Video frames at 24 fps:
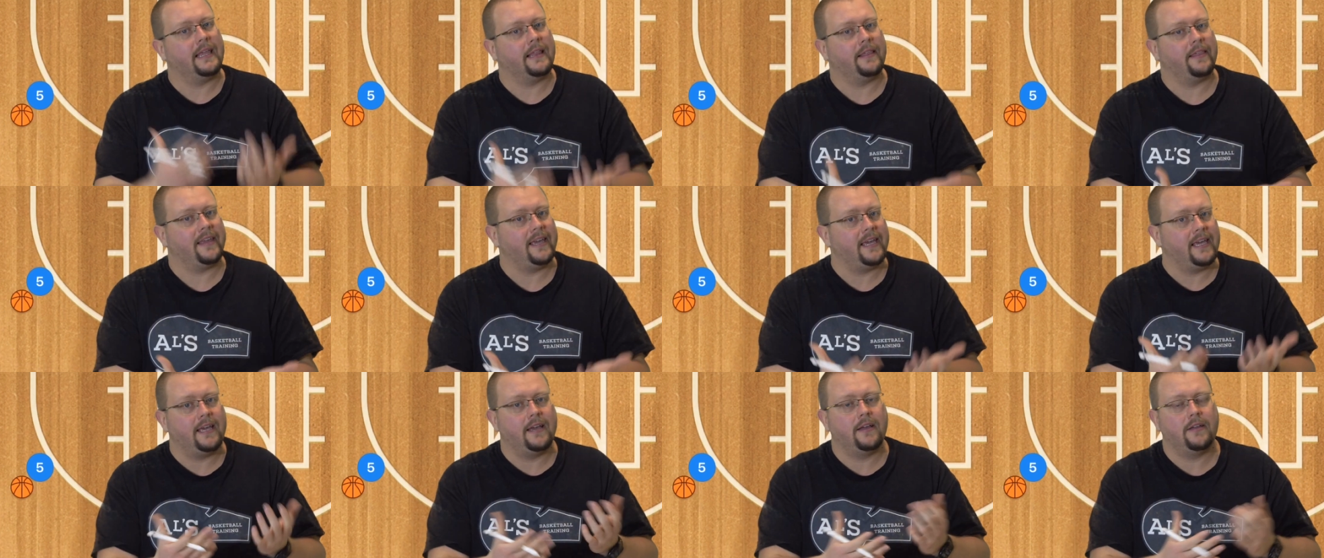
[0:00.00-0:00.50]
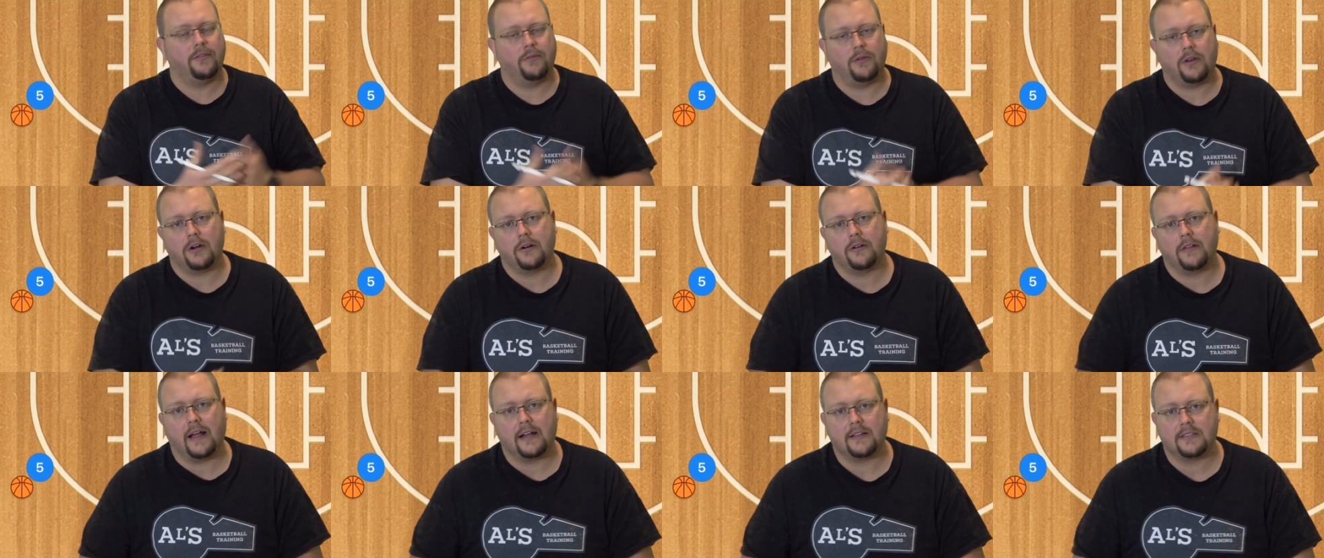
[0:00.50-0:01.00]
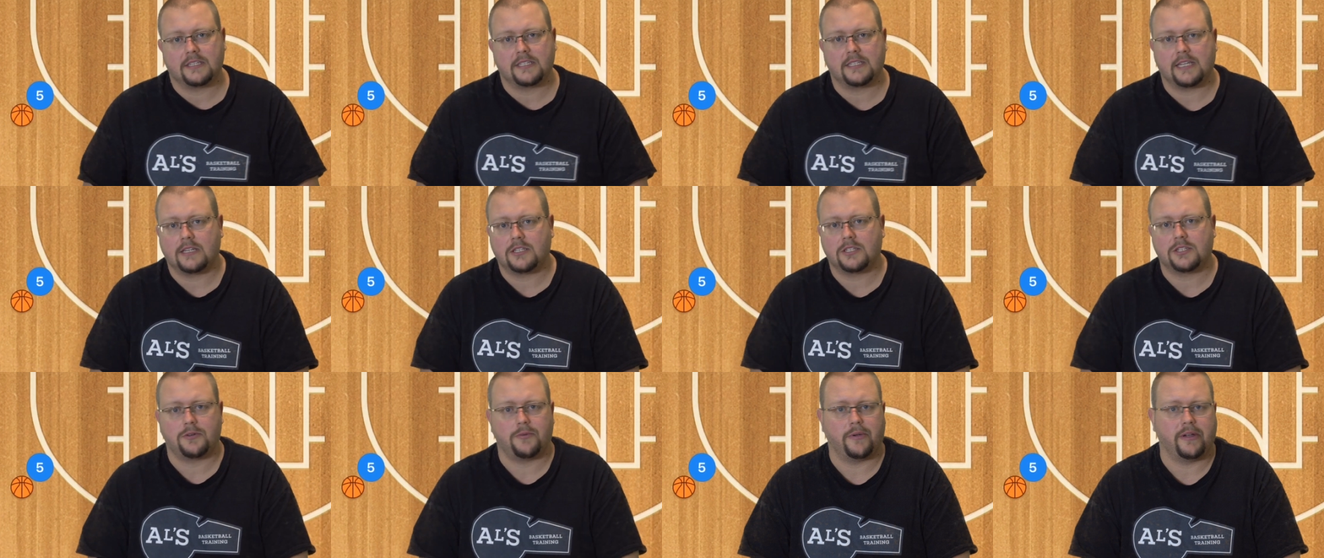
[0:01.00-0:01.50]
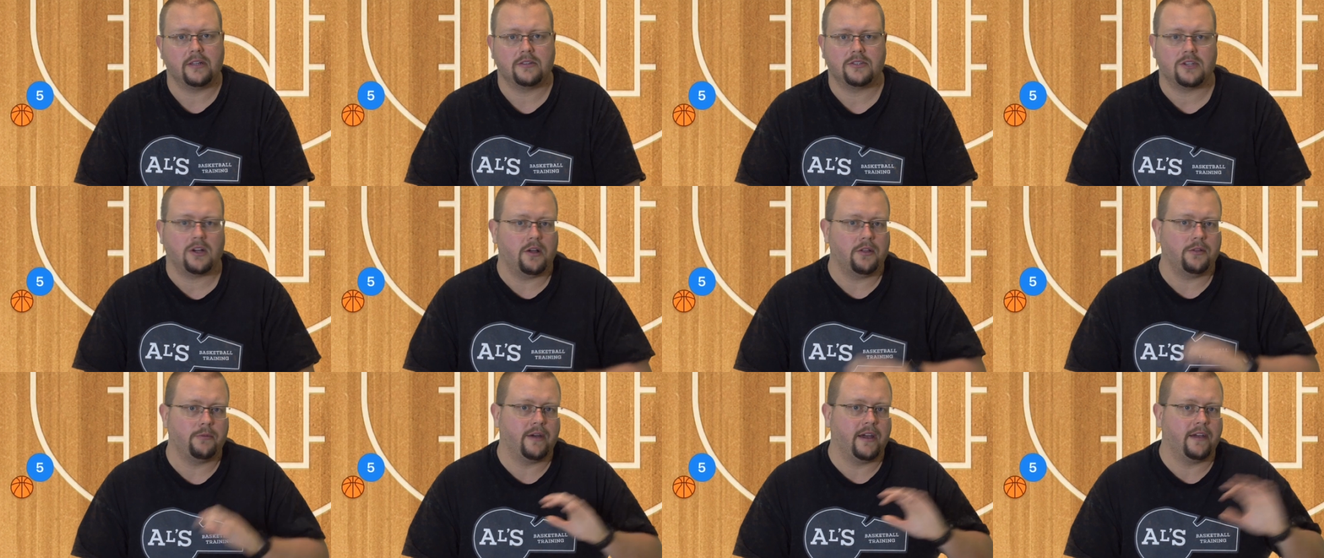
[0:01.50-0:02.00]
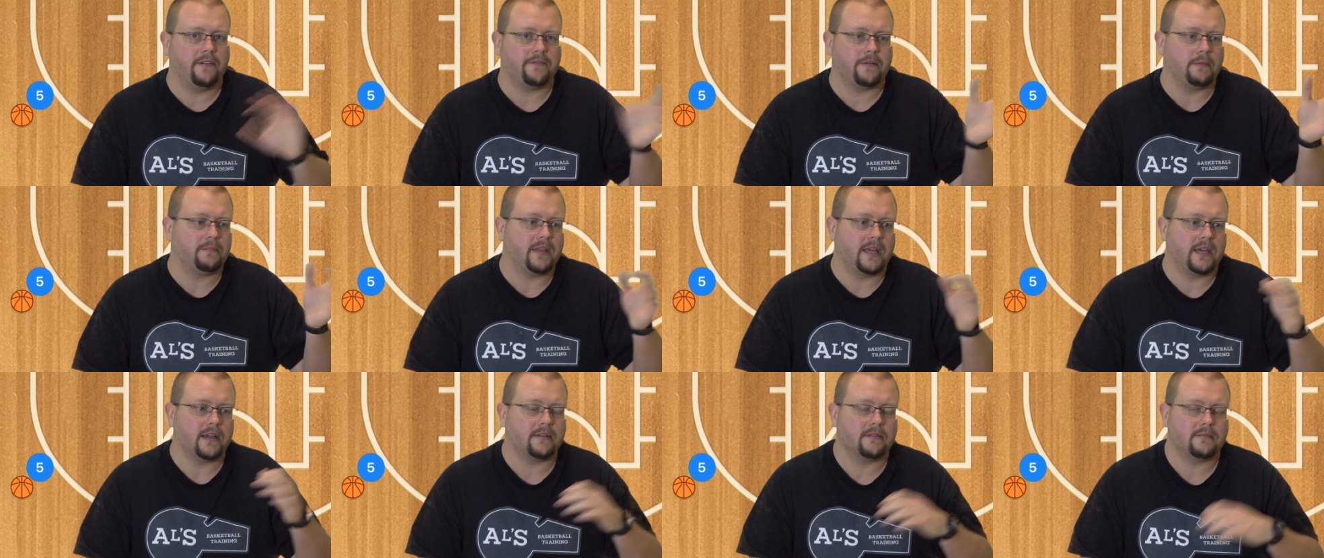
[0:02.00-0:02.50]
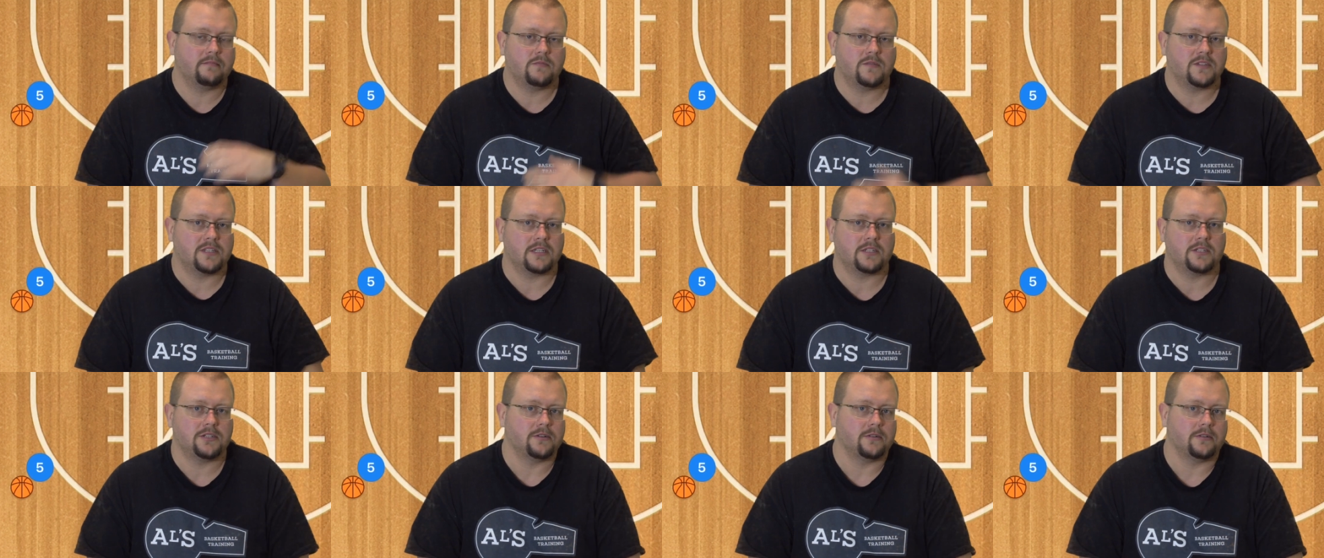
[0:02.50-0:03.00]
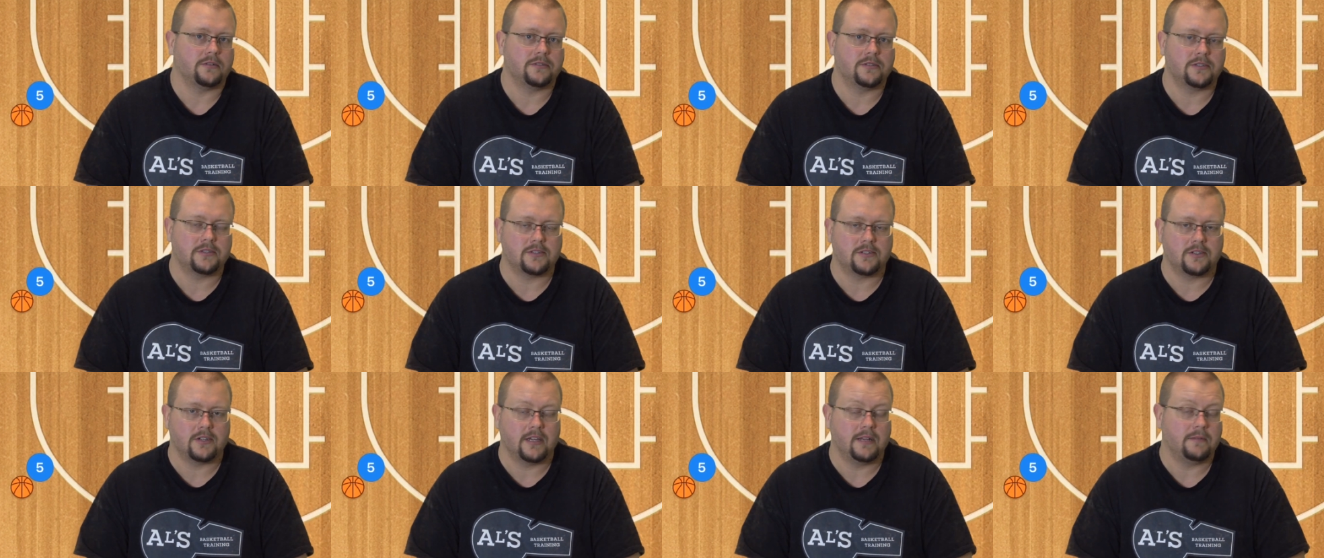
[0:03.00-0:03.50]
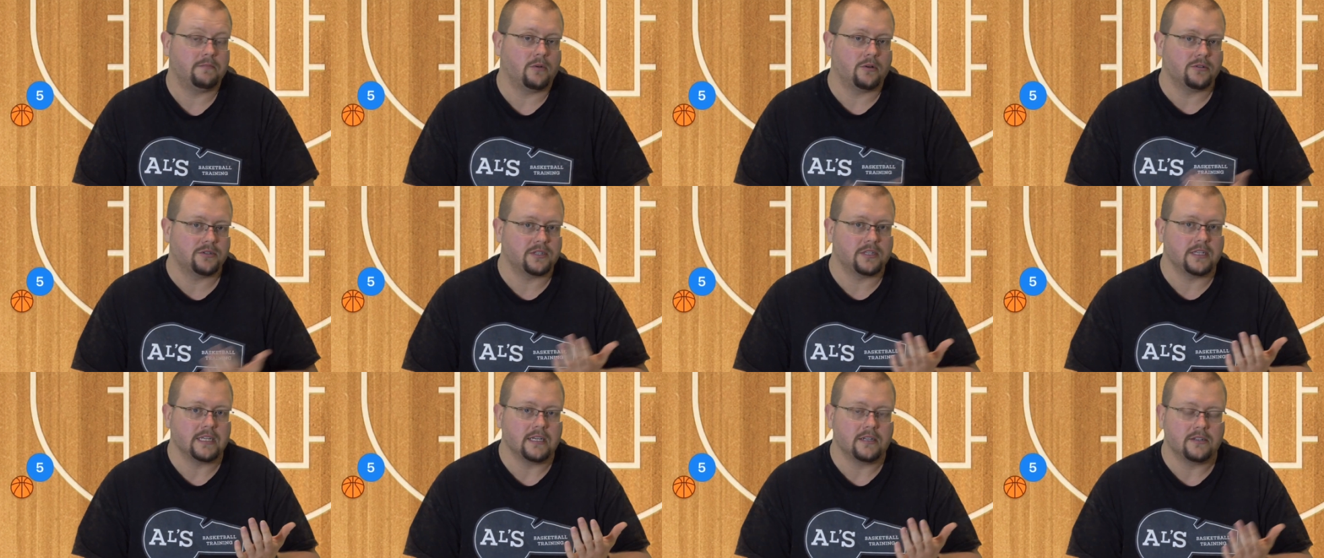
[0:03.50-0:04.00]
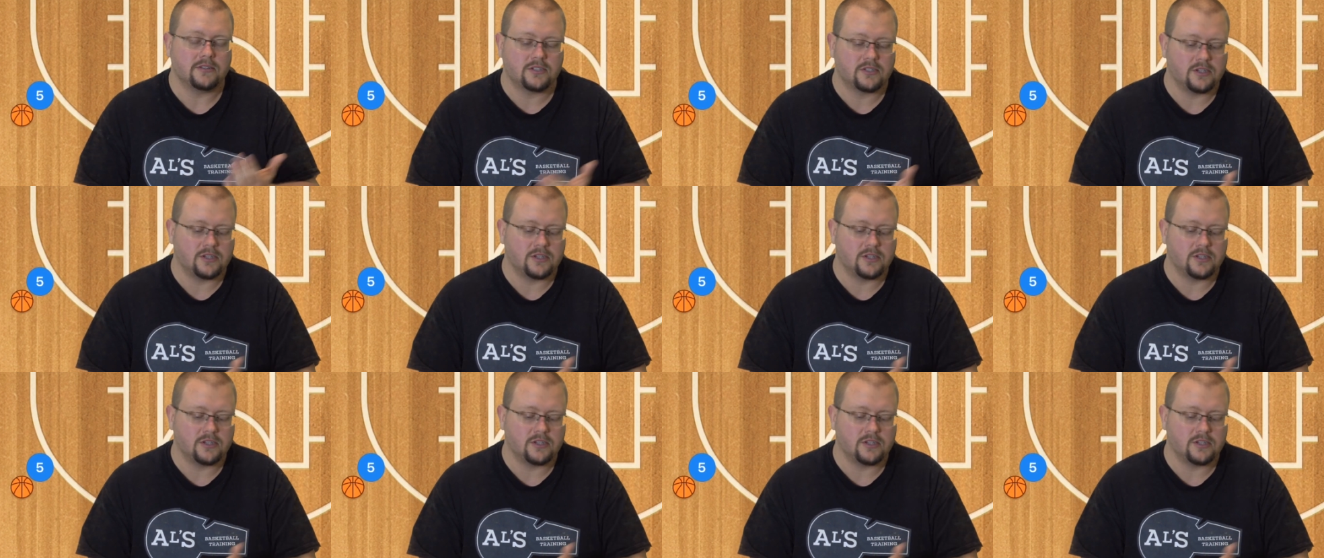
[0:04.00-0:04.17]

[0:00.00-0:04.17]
the they're allowed to set screens all the way from like six year olds in most leagues.